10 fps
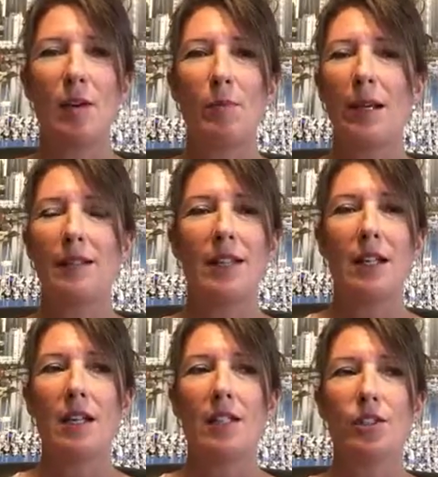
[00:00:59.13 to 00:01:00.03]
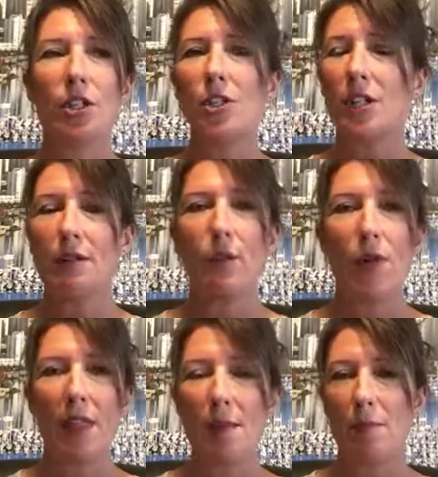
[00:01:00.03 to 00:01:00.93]
but searching
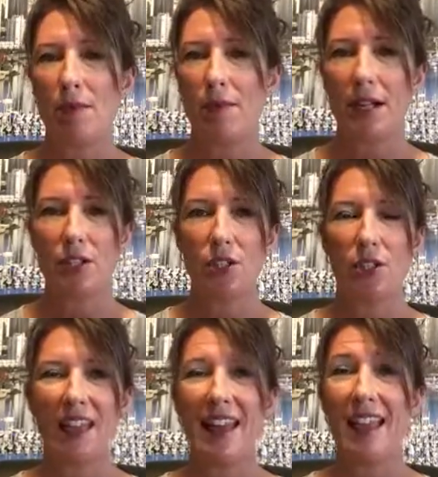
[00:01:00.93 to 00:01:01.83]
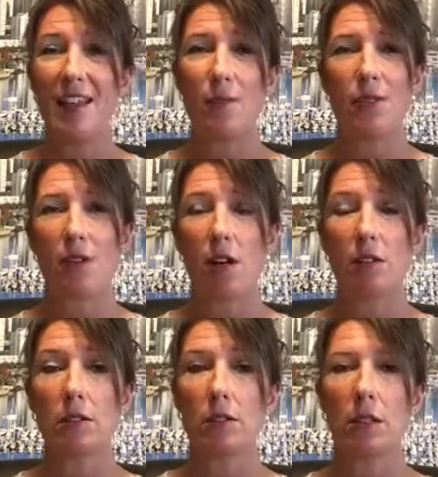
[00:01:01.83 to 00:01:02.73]
for that perfection or that end
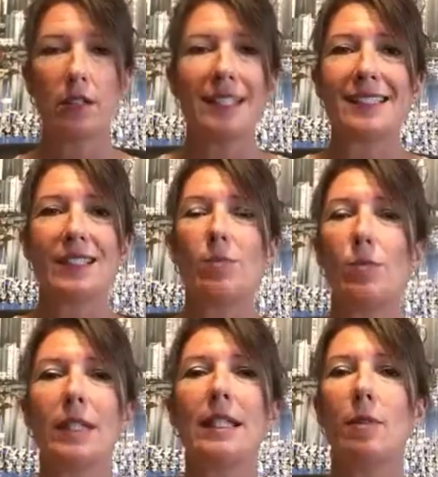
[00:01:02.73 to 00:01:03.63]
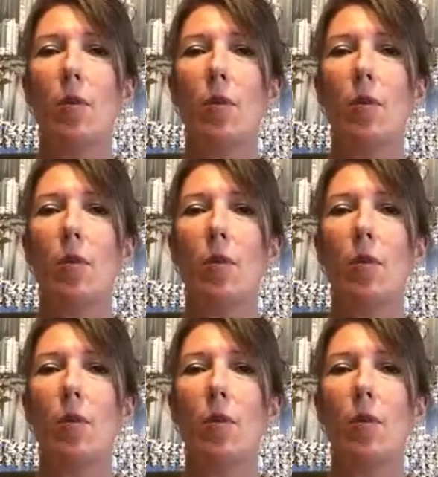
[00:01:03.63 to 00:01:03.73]
result, there isn't really